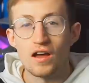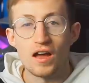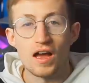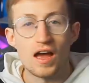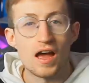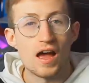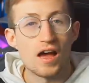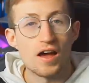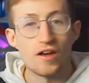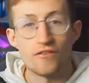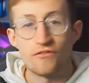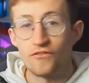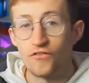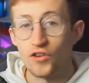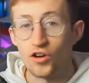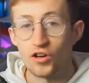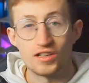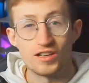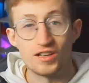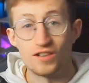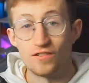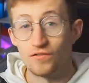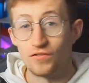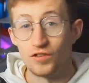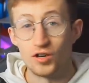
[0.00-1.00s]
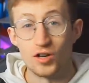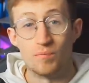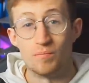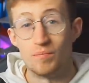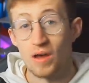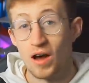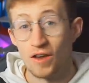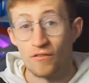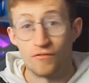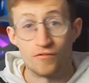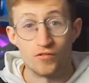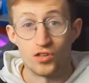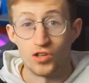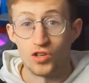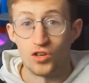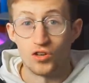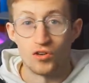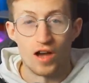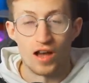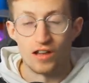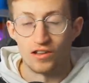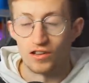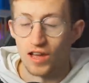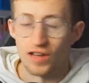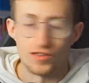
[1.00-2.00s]
I fucking feel bad for
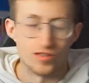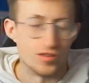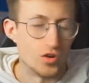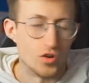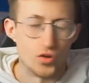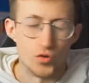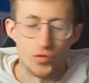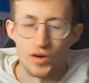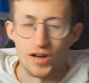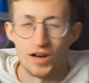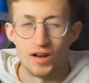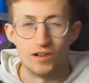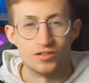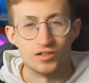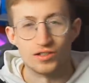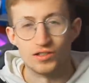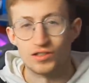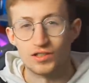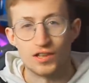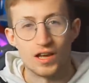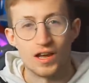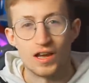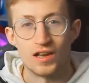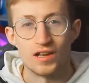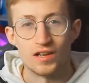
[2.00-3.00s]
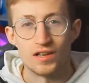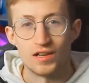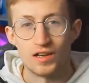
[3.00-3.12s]
you. I, I don't know what else to say